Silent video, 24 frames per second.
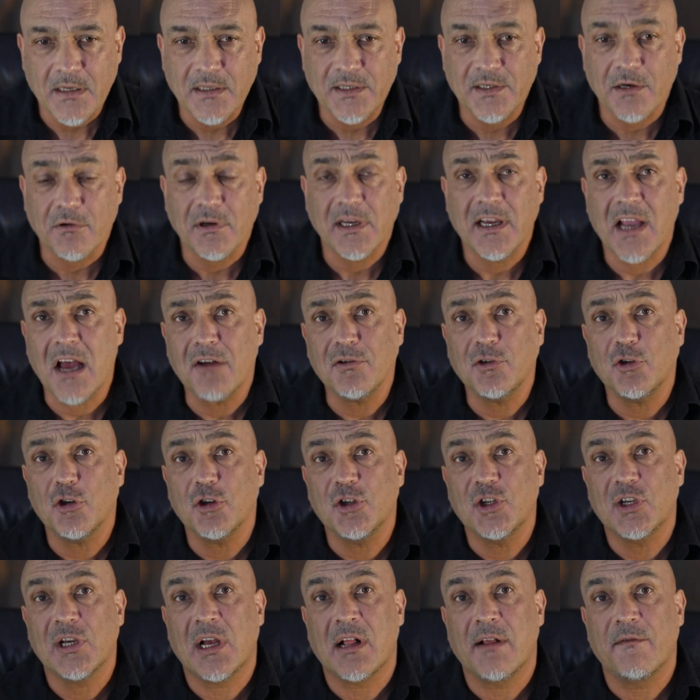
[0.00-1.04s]
So count
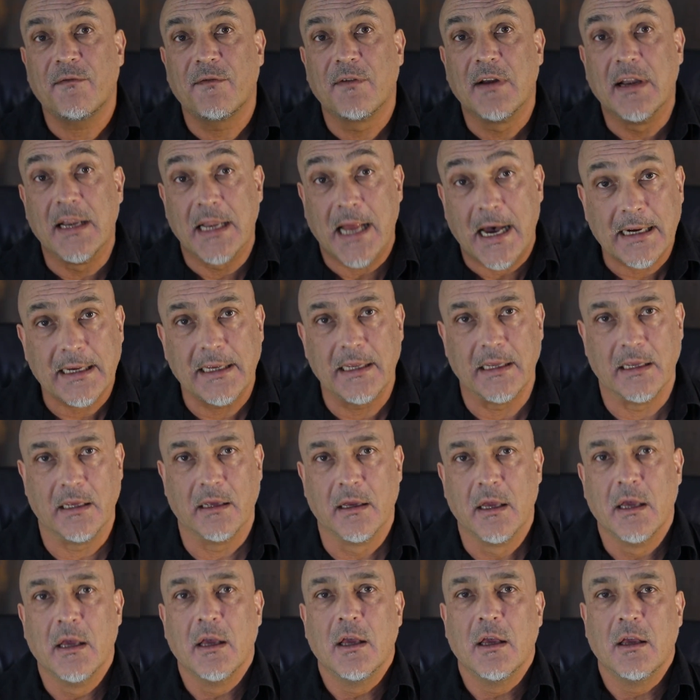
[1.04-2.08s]
yourself lucky
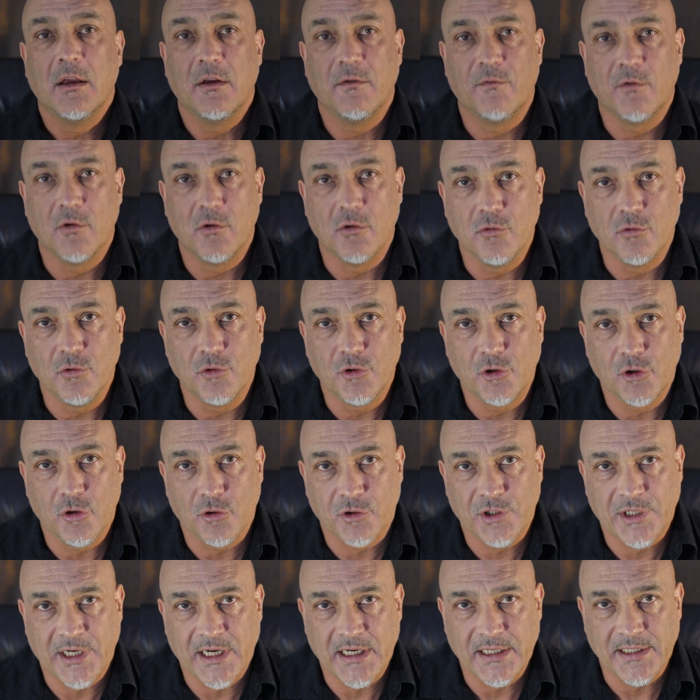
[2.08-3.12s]
if you lose
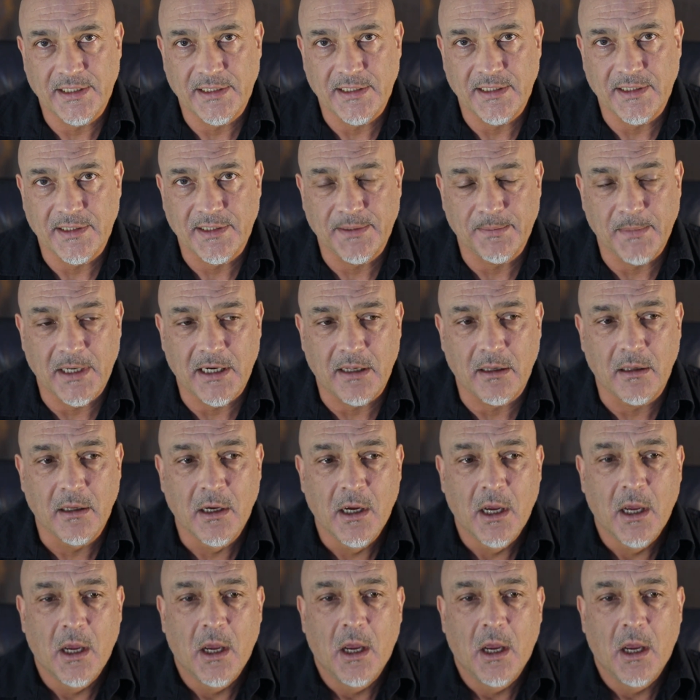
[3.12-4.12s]
your taste and smell